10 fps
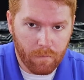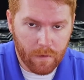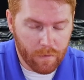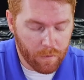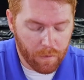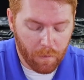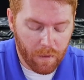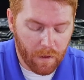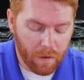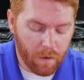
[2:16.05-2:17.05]
It's the only way
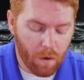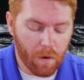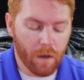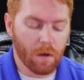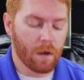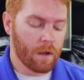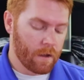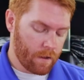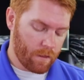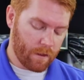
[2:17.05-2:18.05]
they can go on.
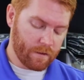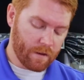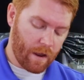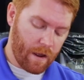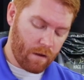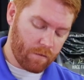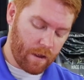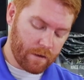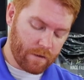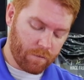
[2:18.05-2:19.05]
They did have
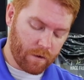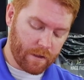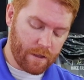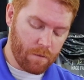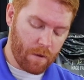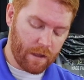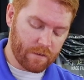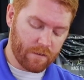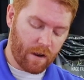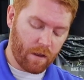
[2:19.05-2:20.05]
a different keypad
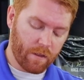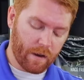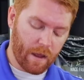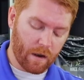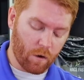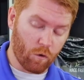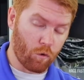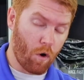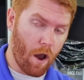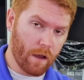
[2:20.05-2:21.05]
style that had a
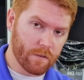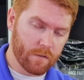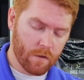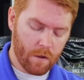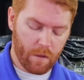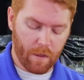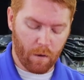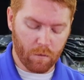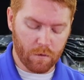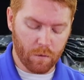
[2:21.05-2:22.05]
cross.
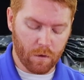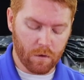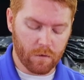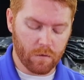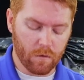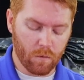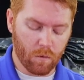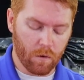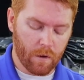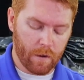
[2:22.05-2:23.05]
That one you could
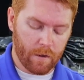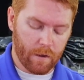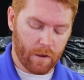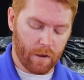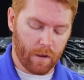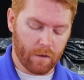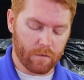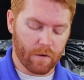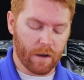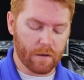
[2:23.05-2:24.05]
do
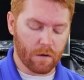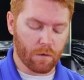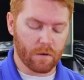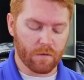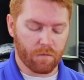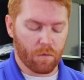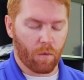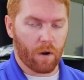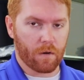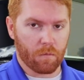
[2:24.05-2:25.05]
90 degrees if you
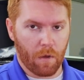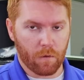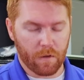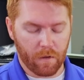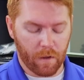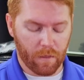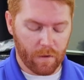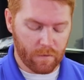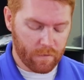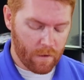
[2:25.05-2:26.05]
wanted to mount it like
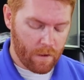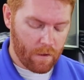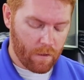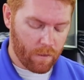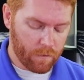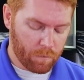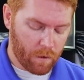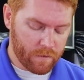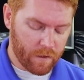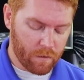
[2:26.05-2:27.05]
this. This
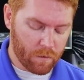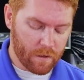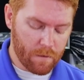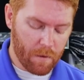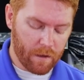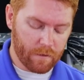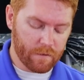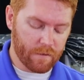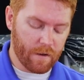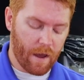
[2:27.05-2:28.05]
particular keypad
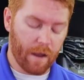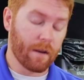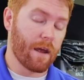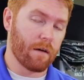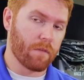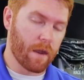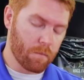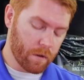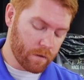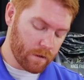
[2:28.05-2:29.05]
does not have that
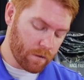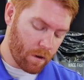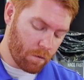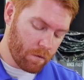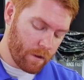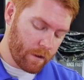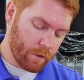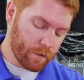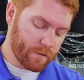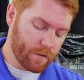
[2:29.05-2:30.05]
ability though.
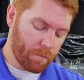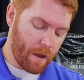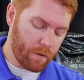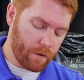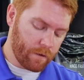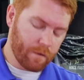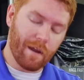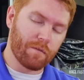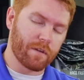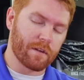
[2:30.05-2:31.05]
You can still mount it.
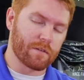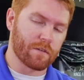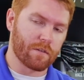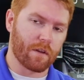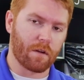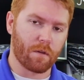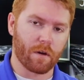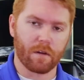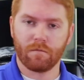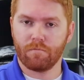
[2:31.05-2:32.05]
Everything's just gonna
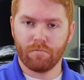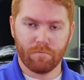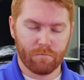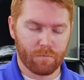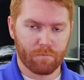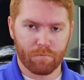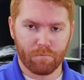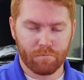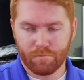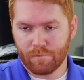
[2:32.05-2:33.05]
look
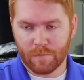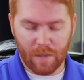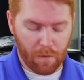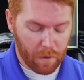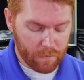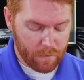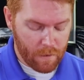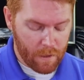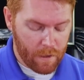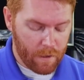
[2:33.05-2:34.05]
sideways.
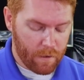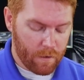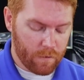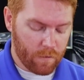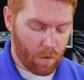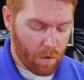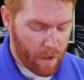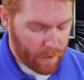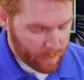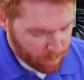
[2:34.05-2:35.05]
So
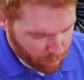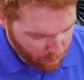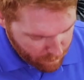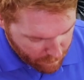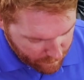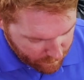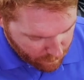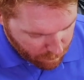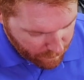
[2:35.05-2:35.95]
it's pretty basic.